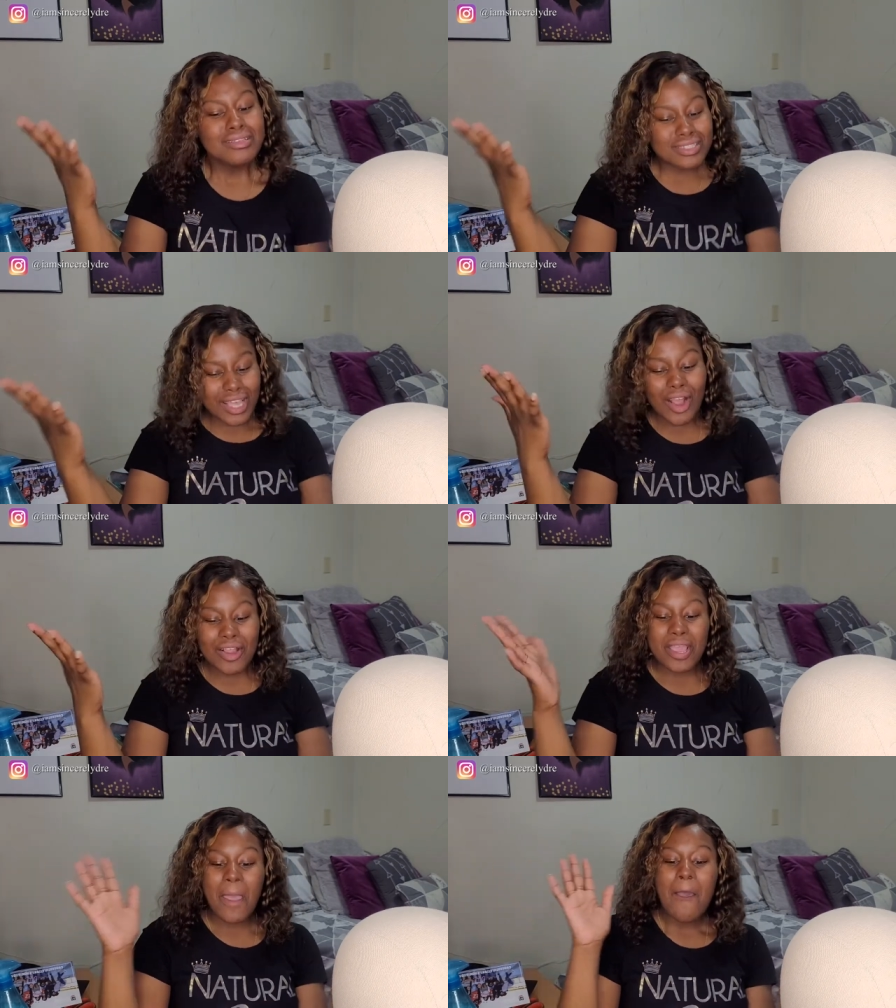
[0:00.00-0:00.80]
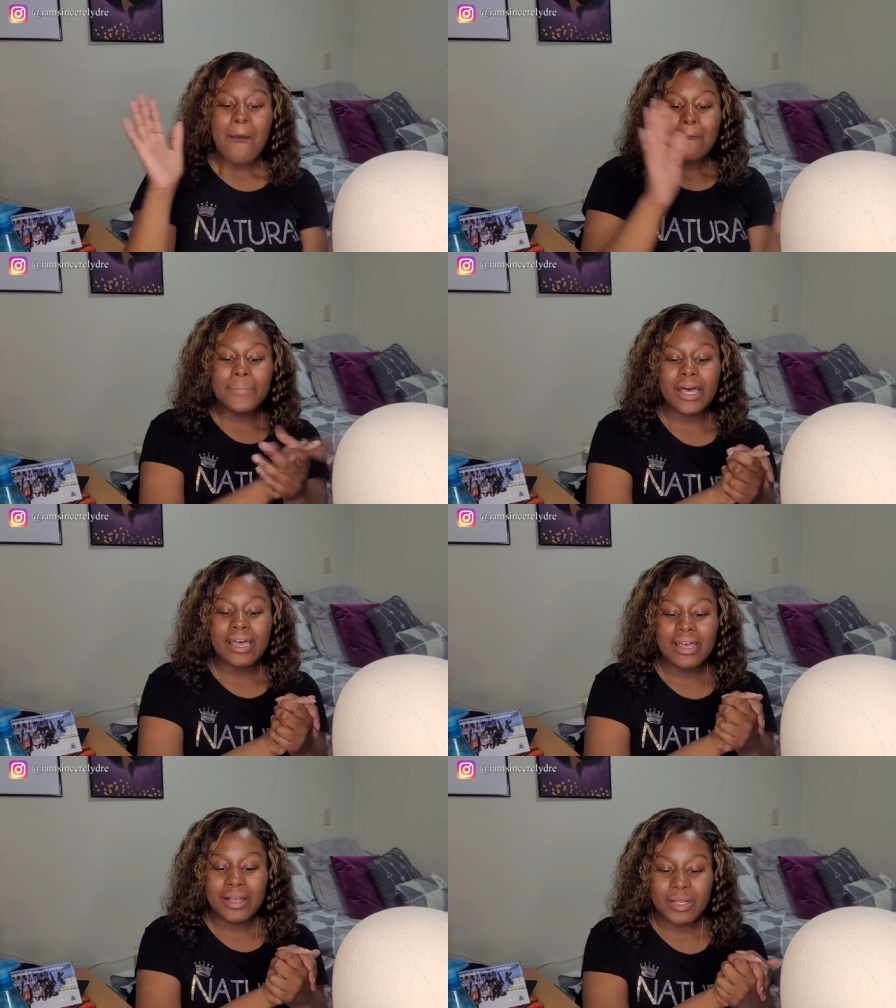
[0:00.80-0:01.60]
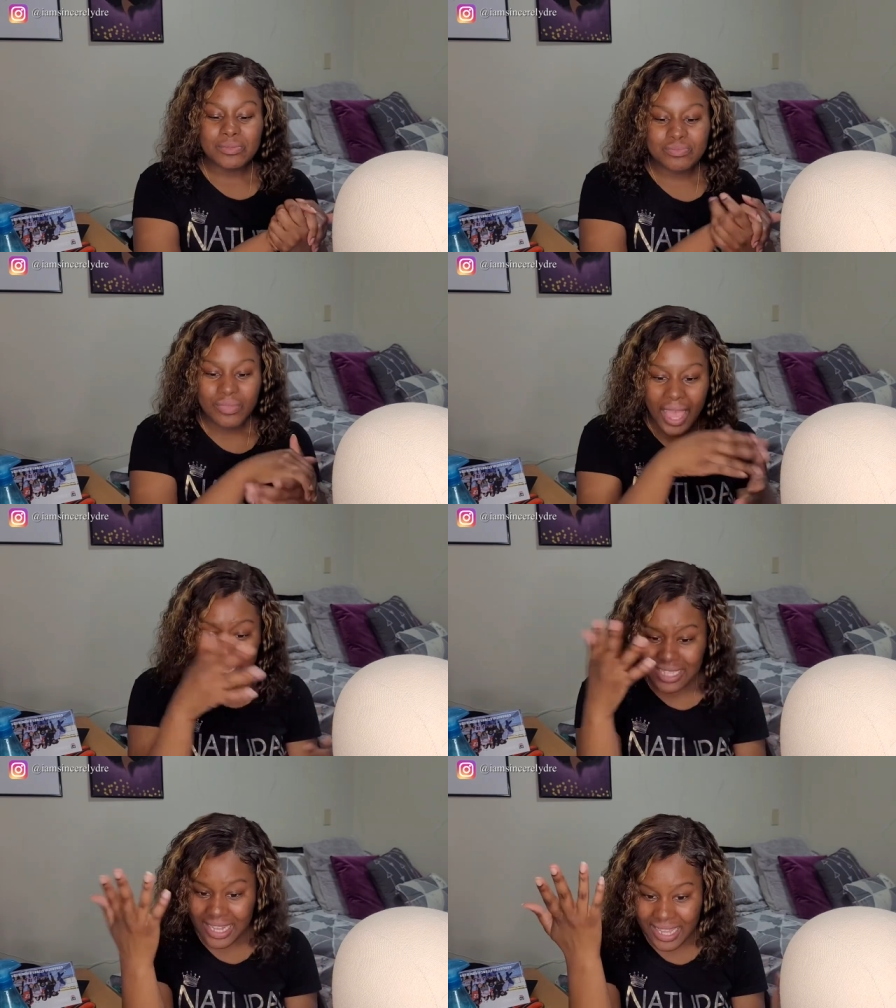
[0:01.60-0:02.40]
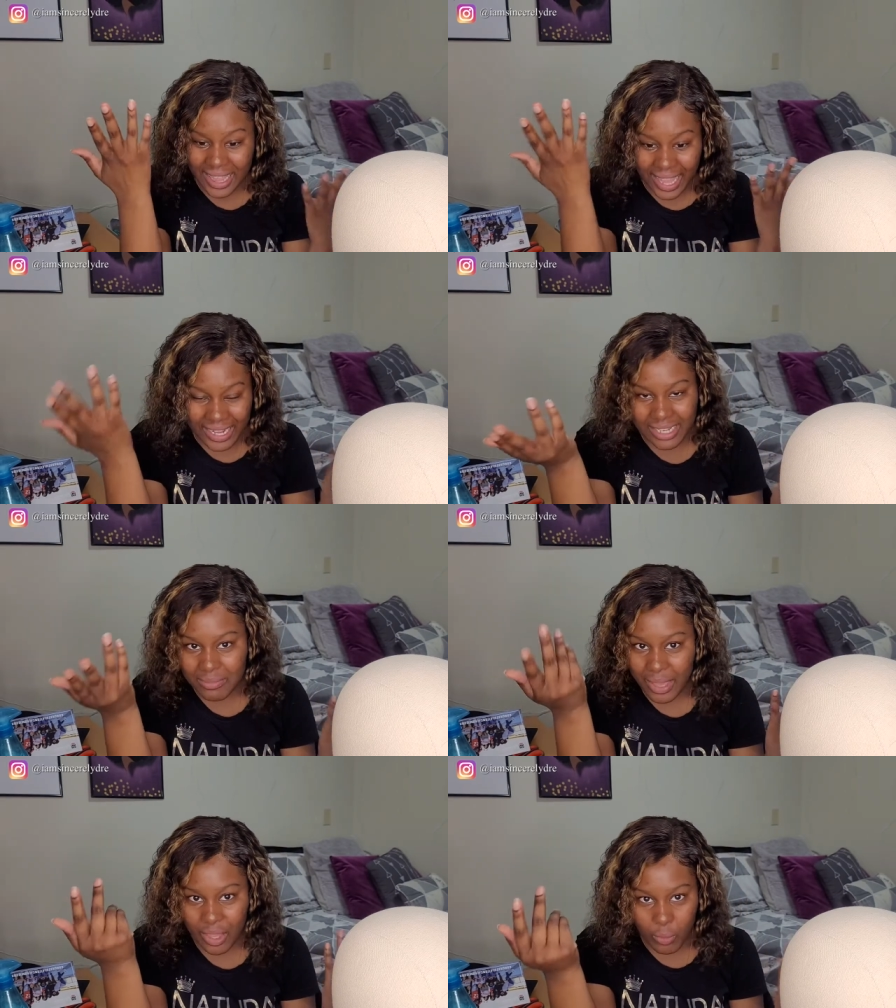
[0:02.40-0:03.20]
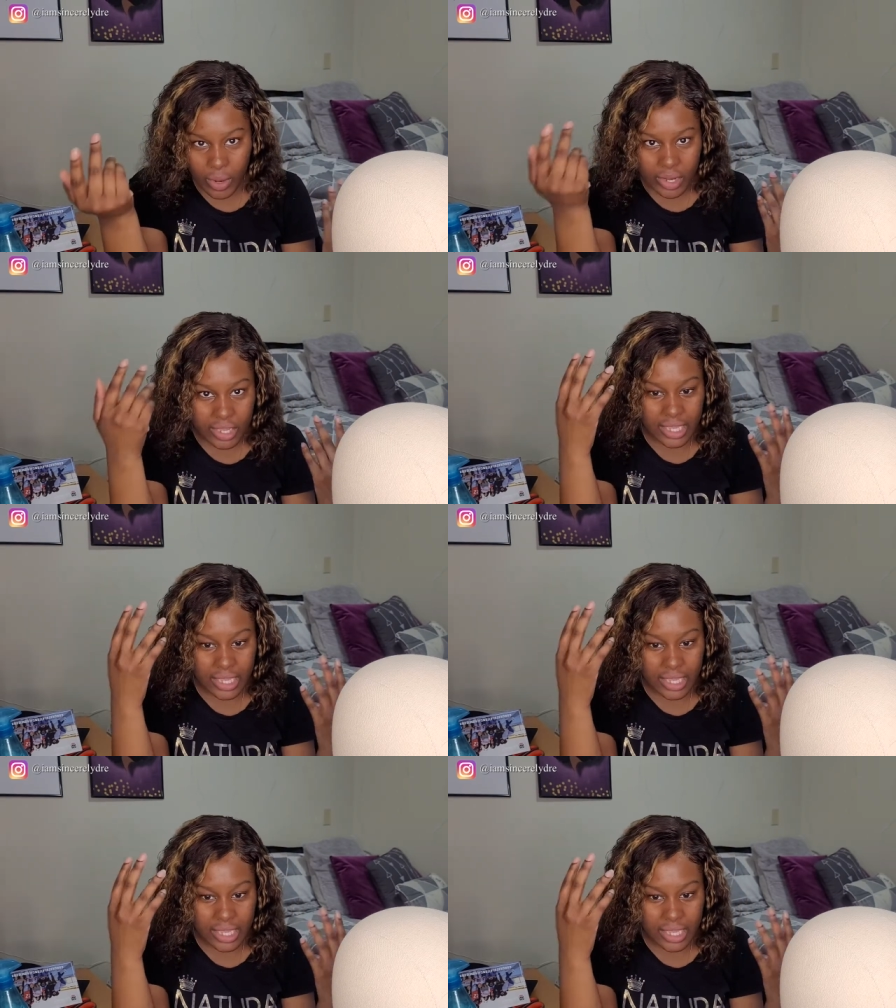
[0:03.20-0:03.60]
Sorry. But outside that, like I did make it work.